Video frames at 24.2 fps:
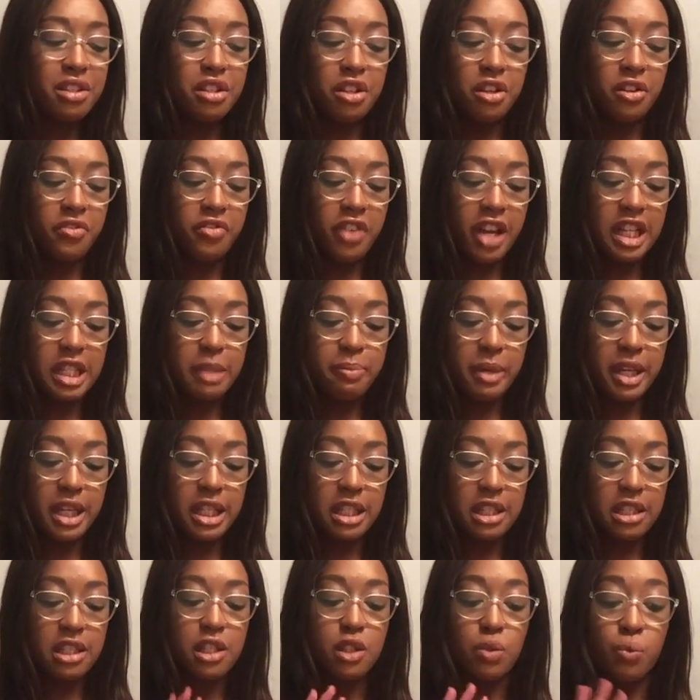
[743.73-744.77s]
Too
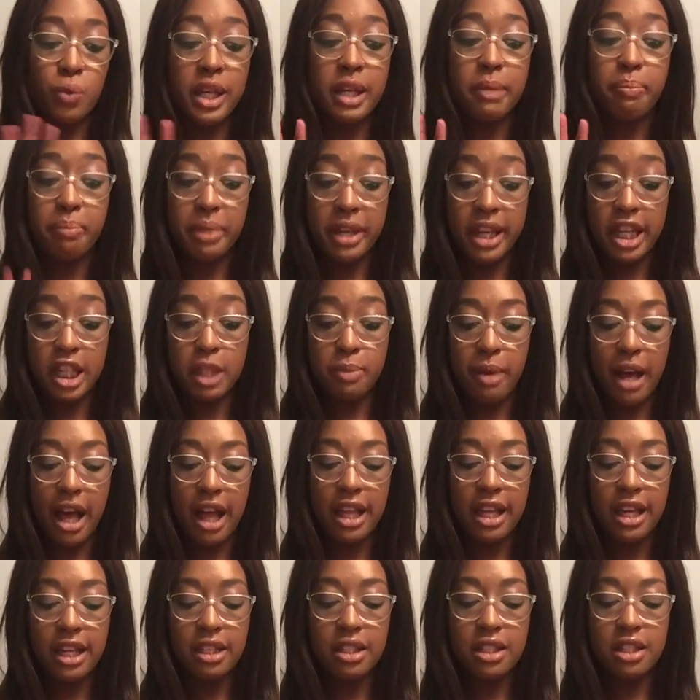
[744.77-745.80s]
Faced Sweet Peach
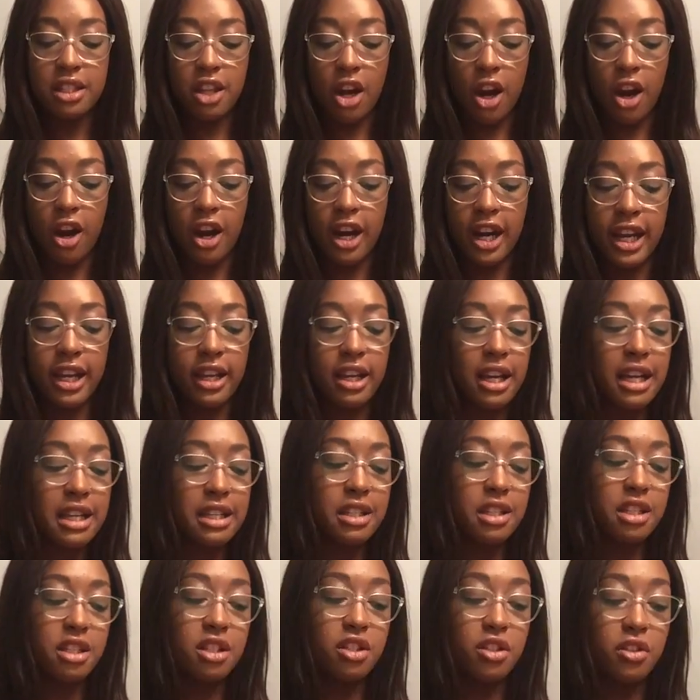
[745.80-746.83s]
palette, sorry,
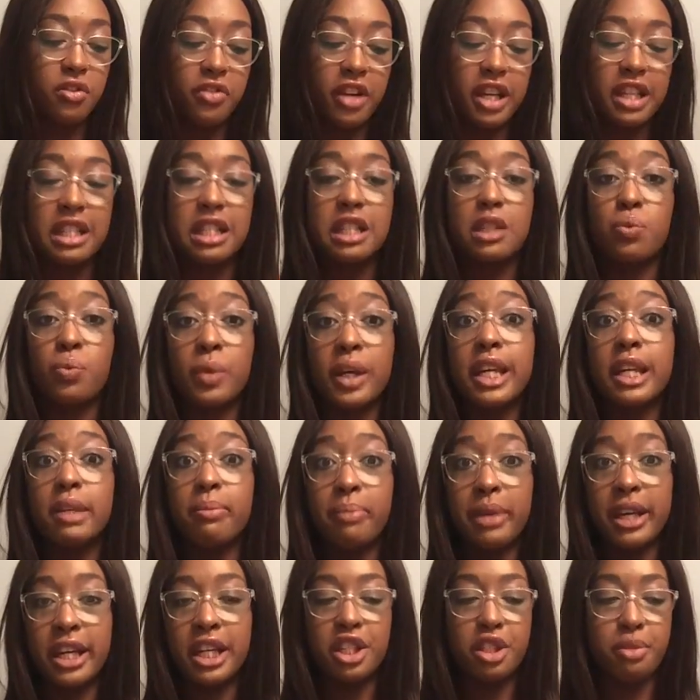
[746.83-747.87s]
it's the Too Faced Sweet
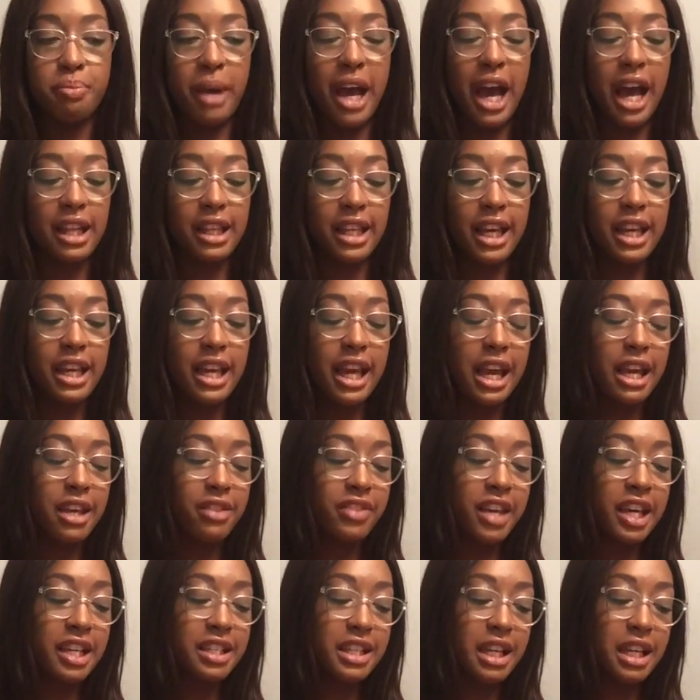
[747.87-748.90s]
Peach palette. And
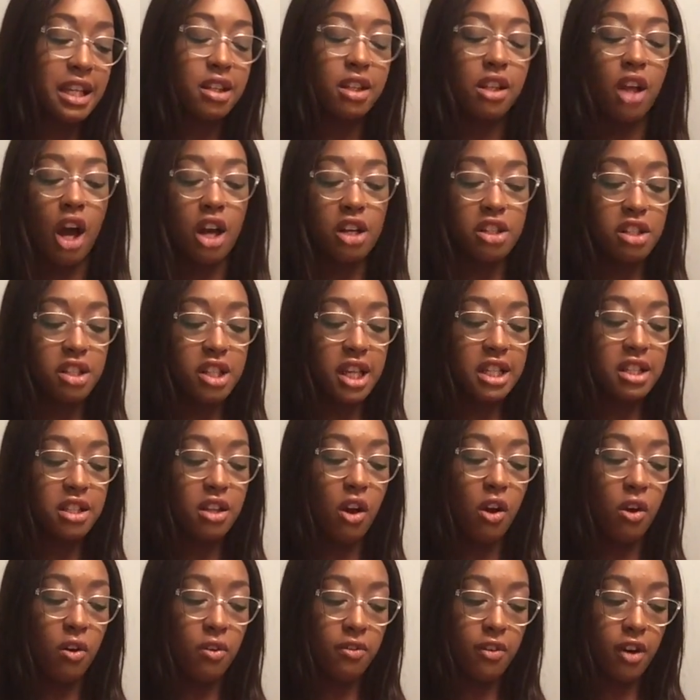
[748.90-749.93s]
they did launch this
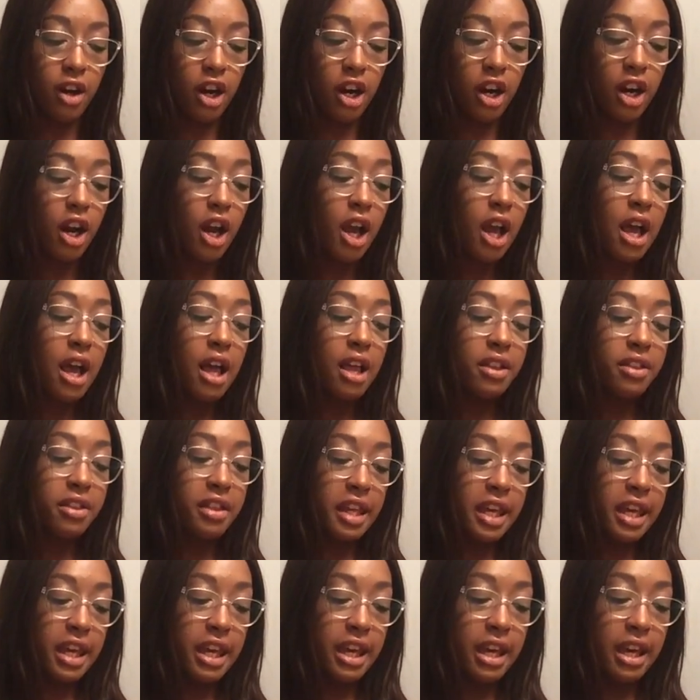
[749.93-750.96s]
over
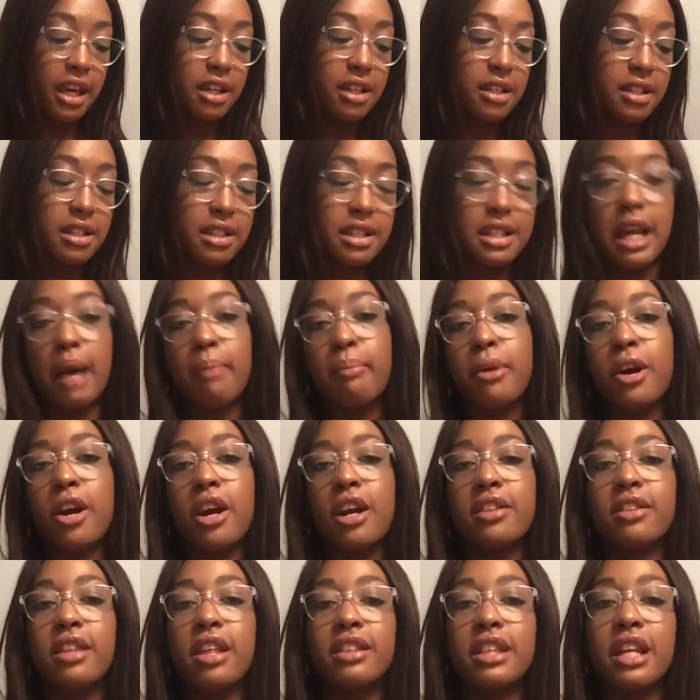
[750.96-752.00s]
the summer,
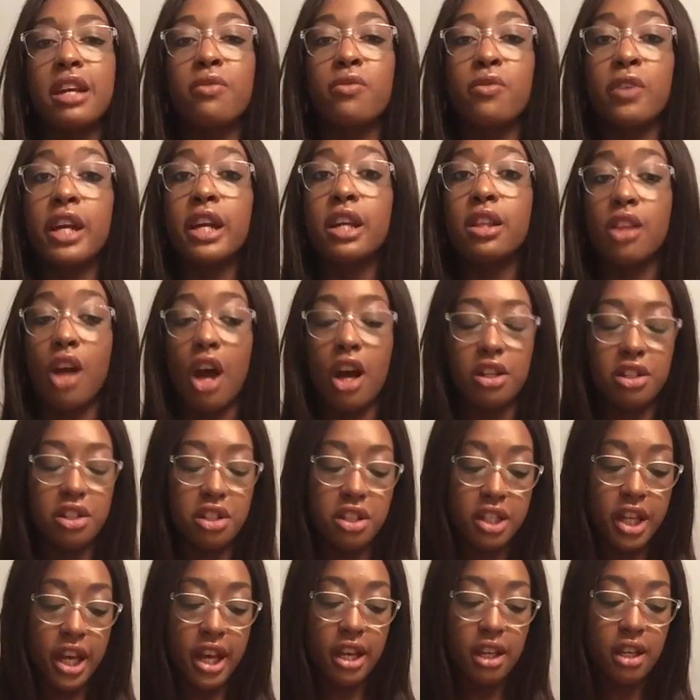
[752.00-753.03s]
and then they
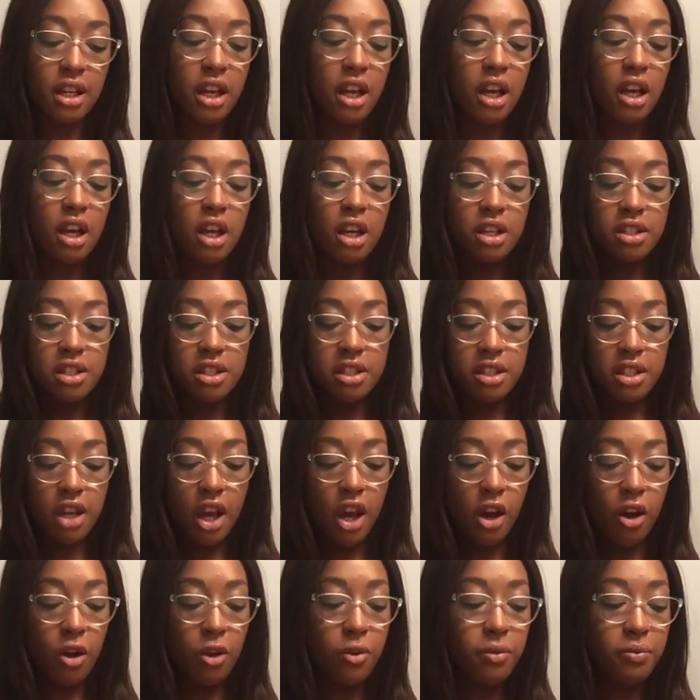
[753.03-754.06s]
relaunched it.
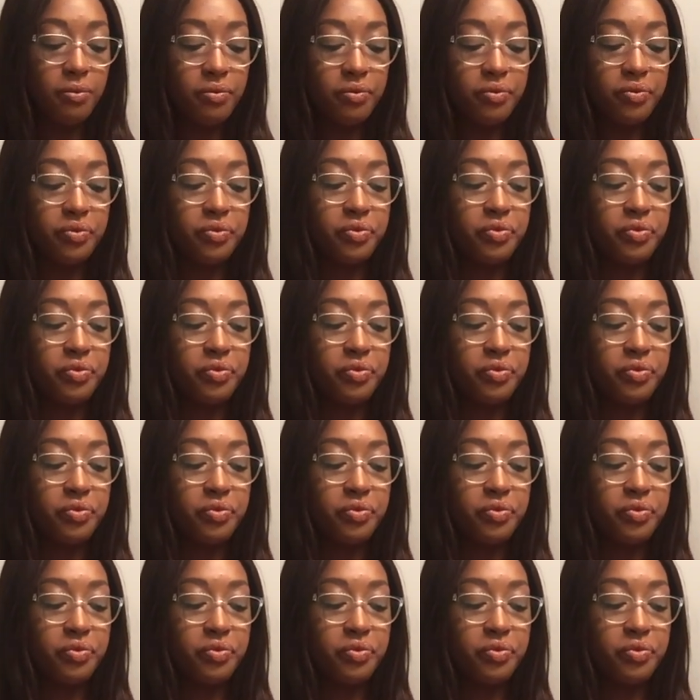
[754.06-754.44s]
So